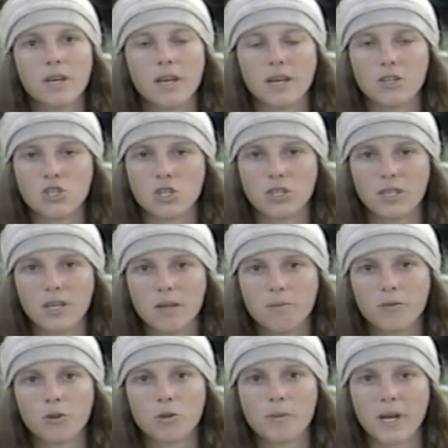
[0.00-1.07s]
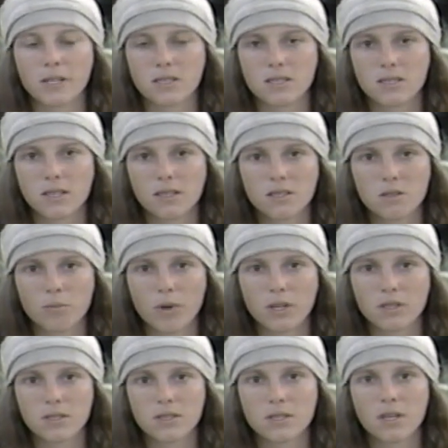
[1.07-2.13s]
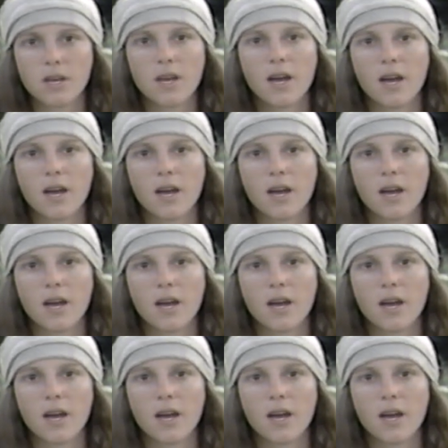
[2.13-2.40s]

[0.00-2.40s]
It should keep for about six months